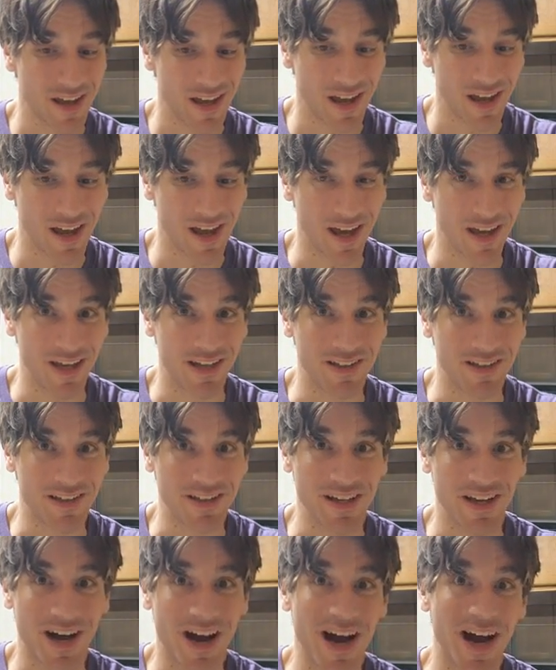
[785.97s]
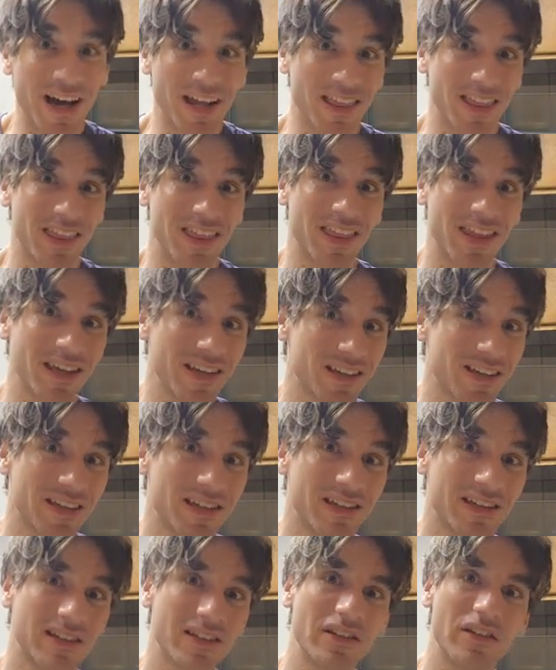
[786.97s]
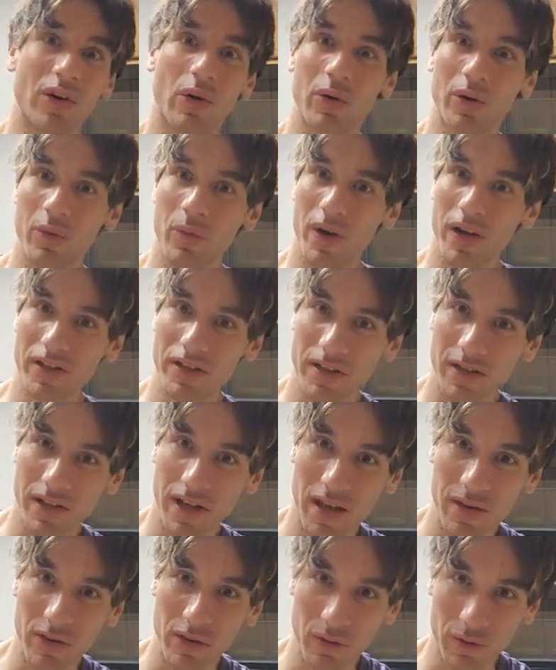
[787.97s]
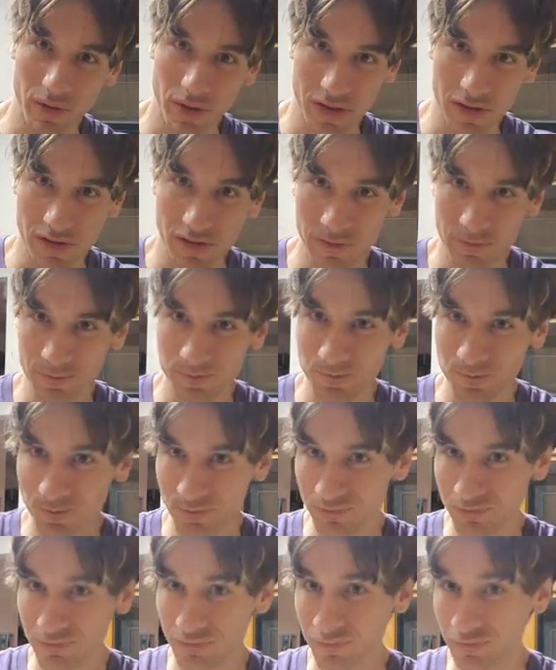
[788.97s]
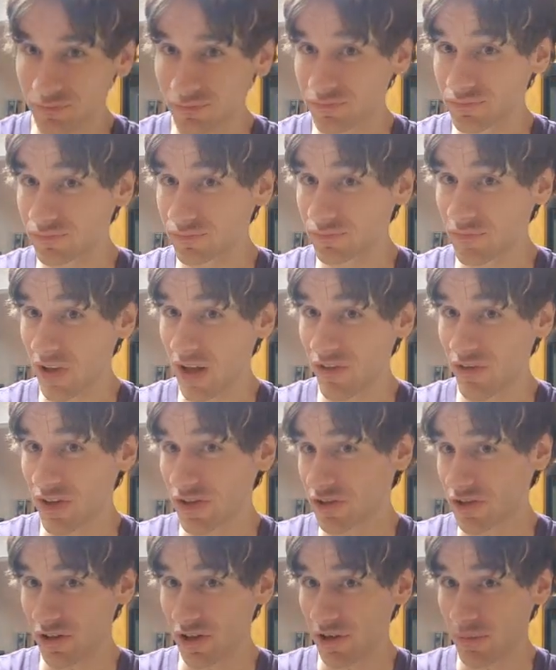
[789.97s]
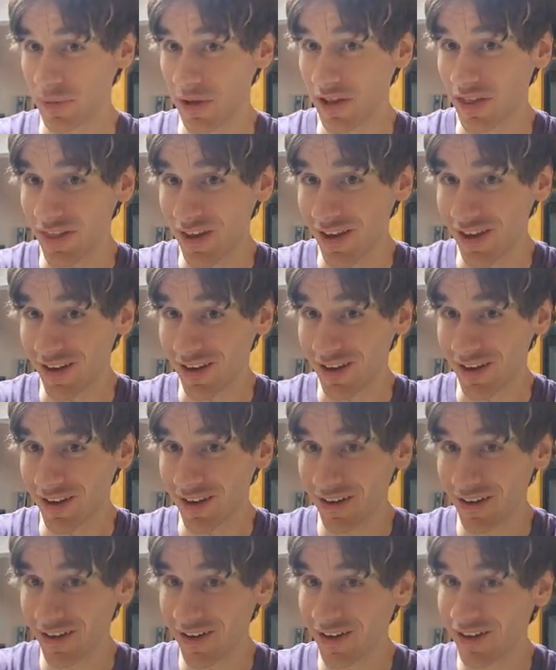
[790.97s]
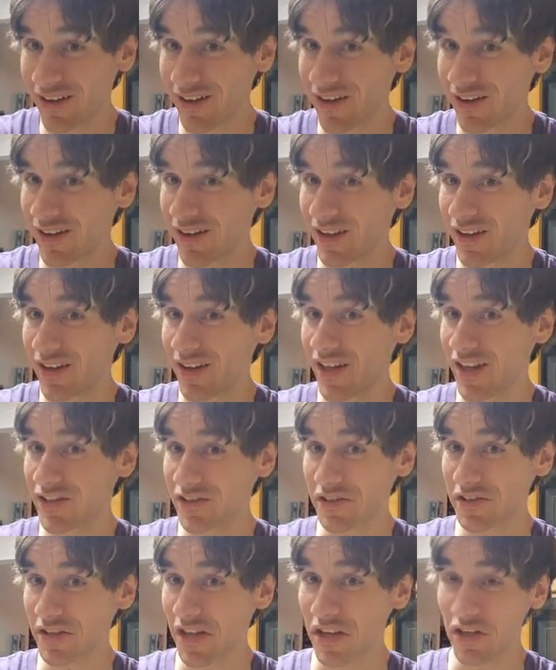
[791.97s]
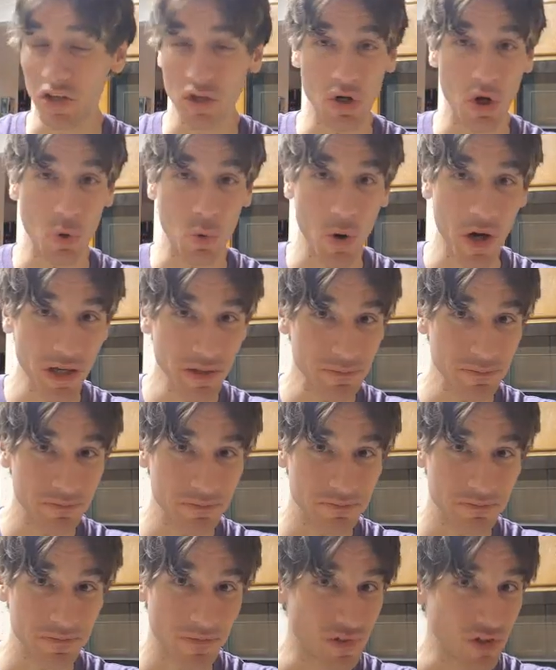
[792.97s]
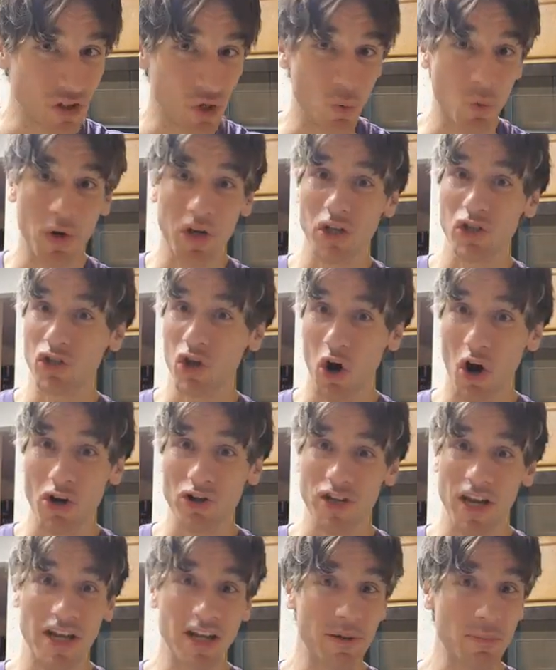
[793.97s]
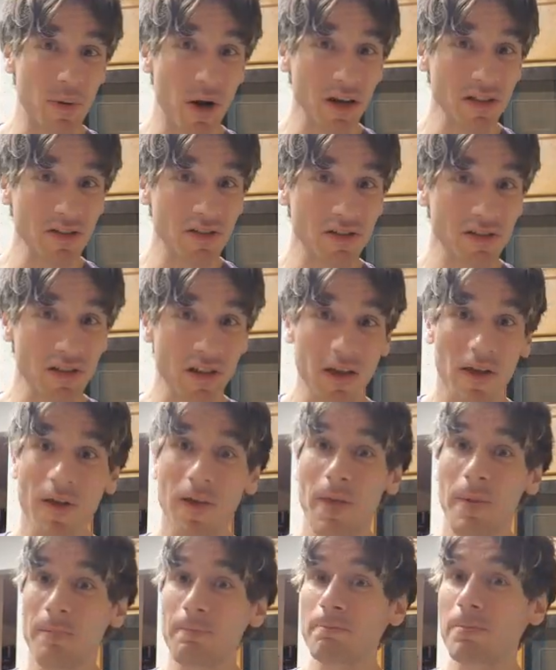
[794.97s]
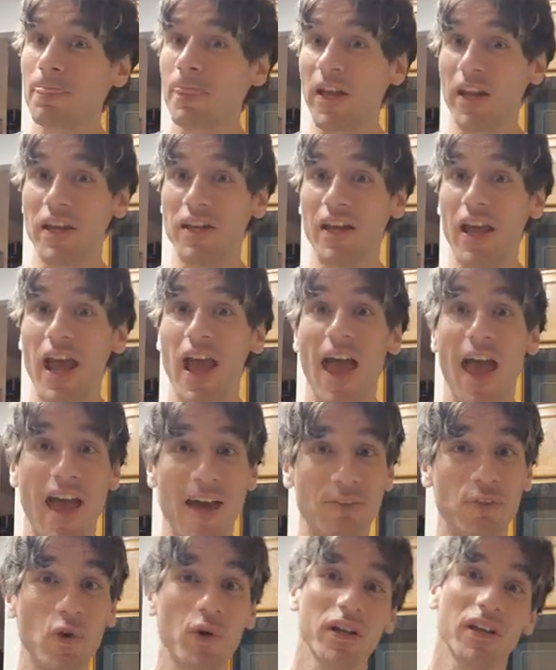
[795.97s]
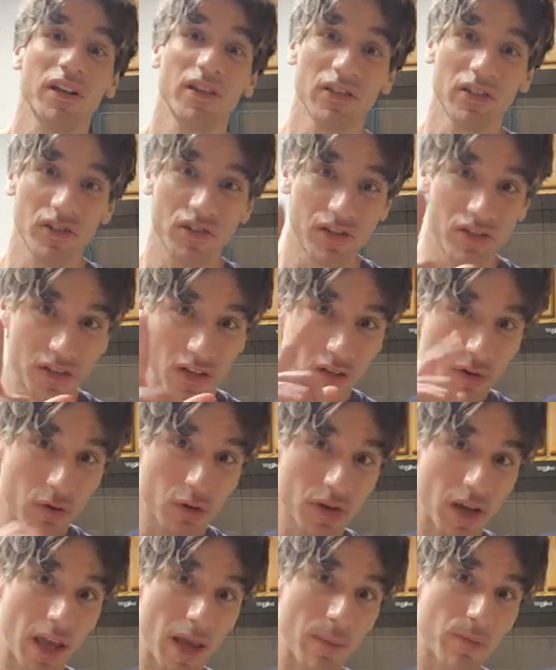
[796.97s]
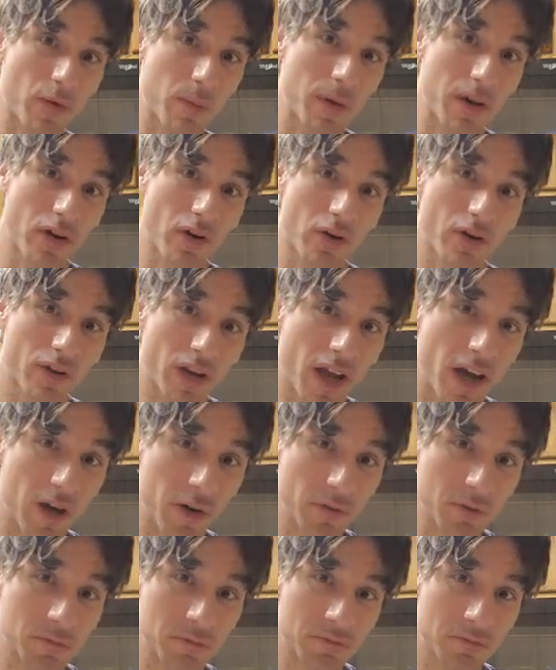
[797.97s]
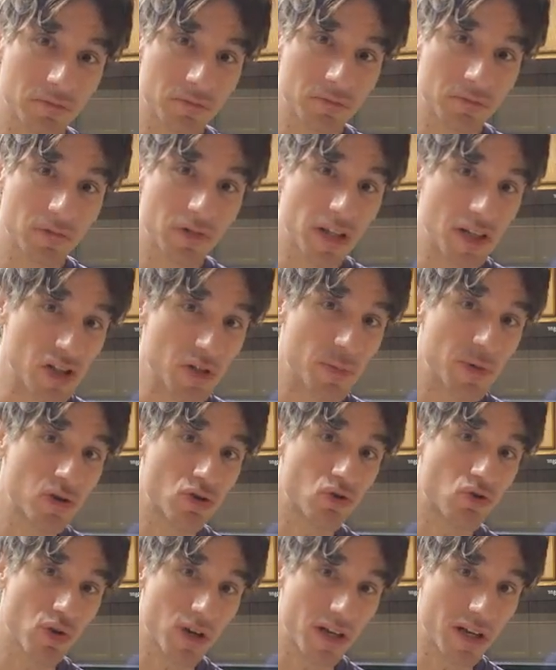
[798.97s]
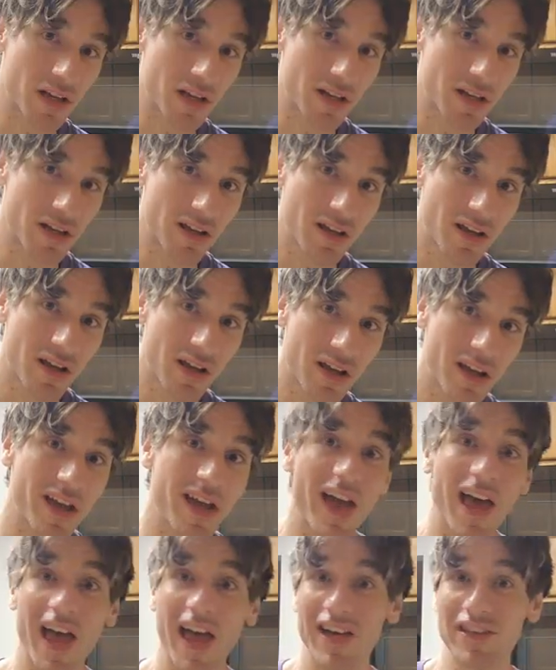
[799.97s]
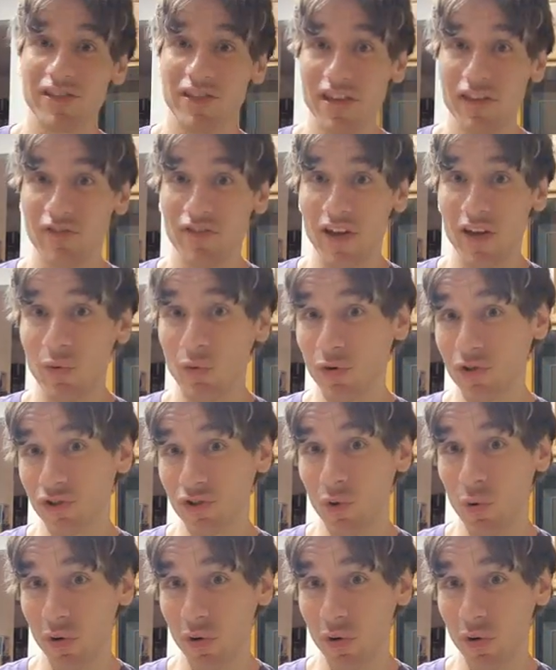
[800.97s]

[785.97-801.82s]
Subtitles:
And I think the only way to get through this, if this is going to be a thing, is to say, you know what? You want to charge $80, then every single game from here on out needs to be treated as if it was